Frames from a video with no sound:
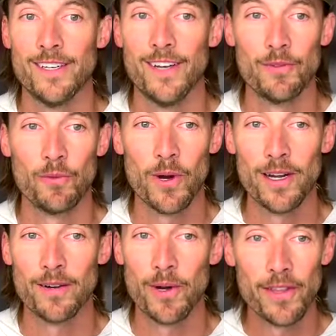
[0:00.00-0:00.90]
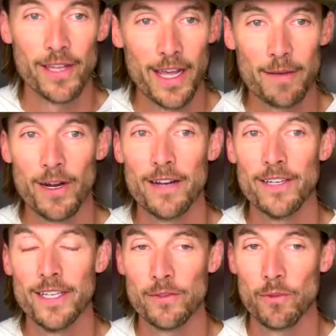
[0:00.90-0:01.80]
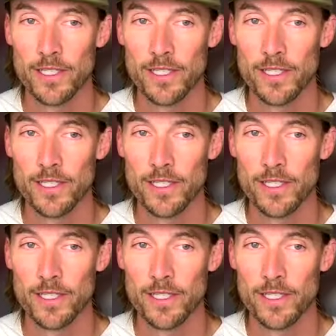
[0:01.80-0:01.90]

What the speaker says: on where the campground is,